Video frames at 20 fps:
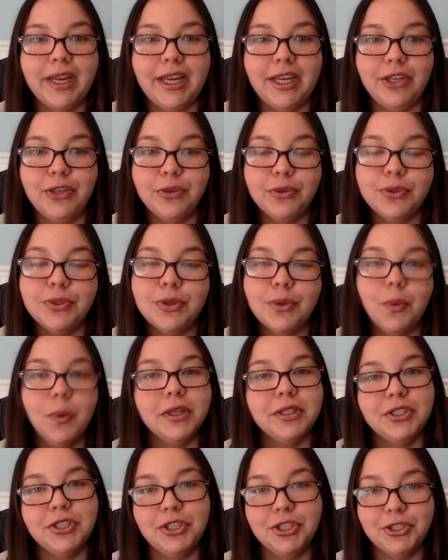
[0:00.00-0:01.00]
when a
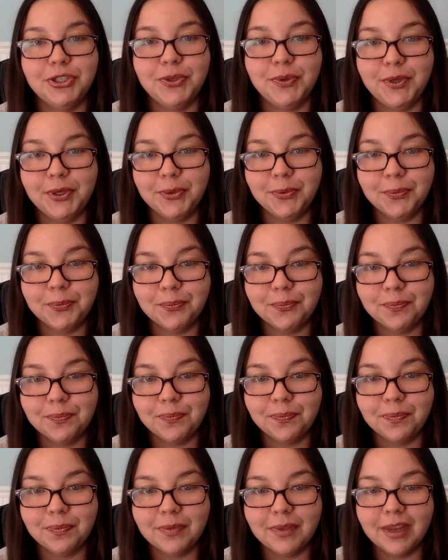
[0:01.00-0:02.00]
user wants to sue you.
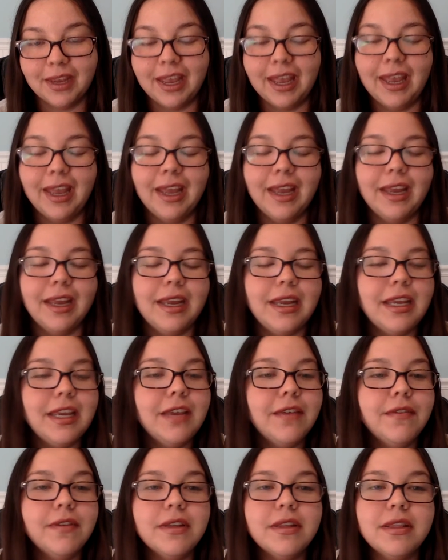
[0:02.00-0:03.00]

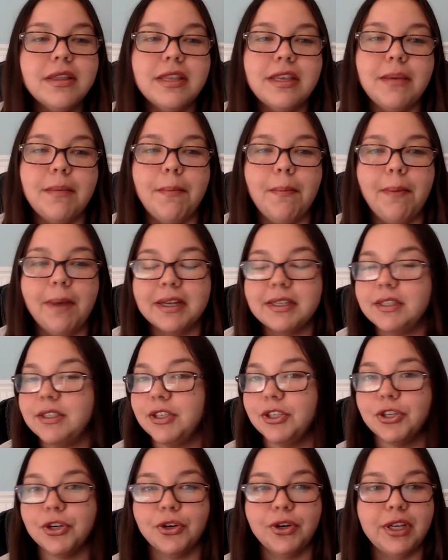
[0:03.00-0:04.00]
Even the
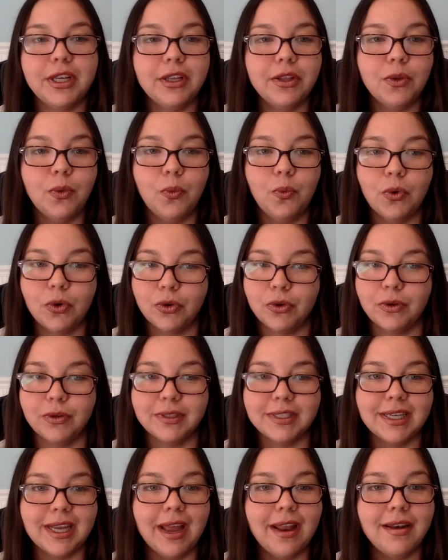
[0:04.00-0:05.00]
best attorney in the
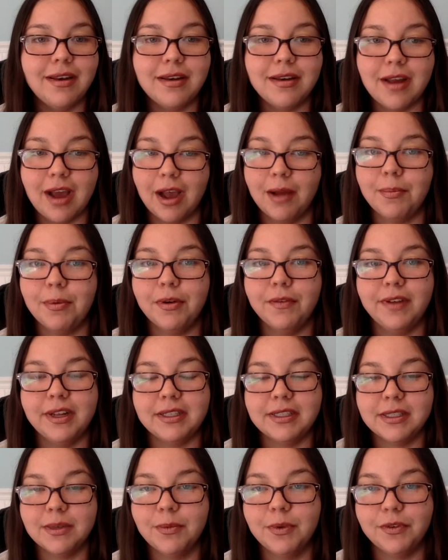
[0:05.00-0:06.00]
world cannot
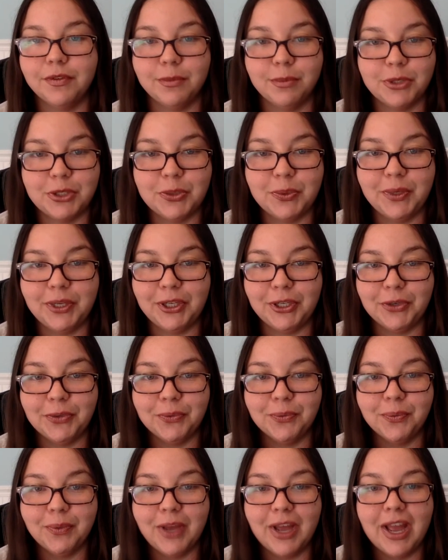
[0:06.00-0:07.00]
prevent someone from suing
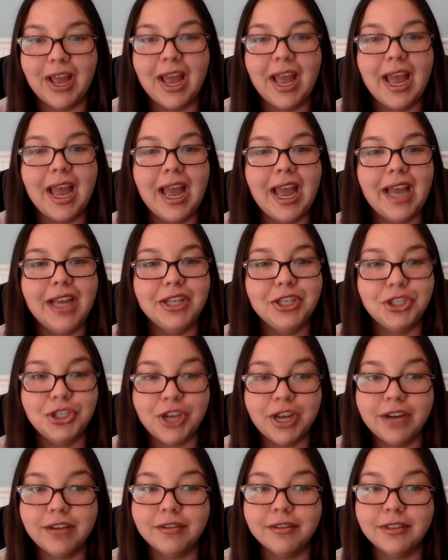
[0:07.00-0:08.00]
you.
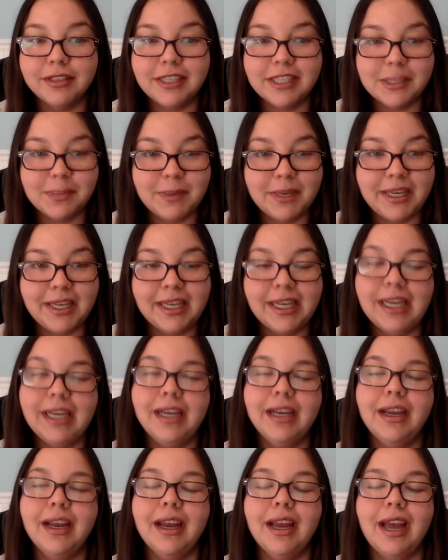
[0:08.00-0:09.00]
And generally
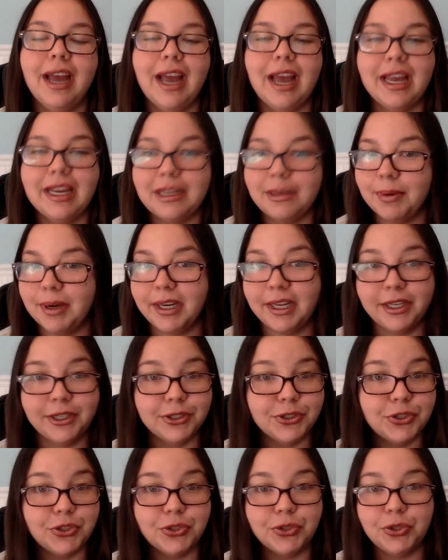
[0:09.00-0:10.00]
speaking,
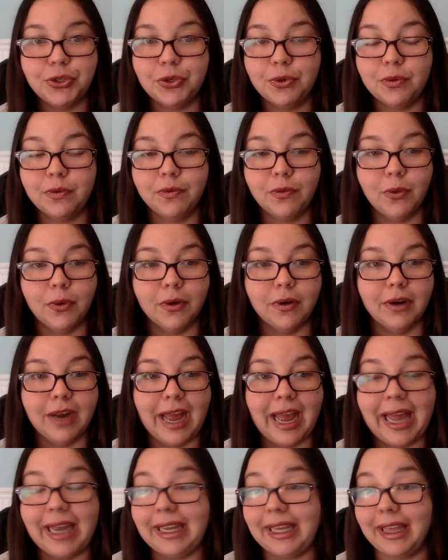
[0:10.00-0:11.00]
anybody can sue you
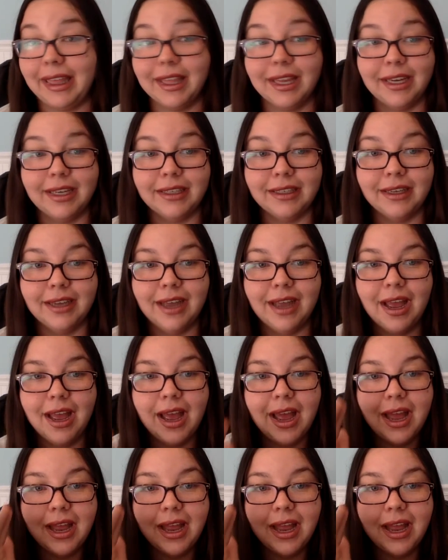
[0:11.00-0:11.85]
for anything.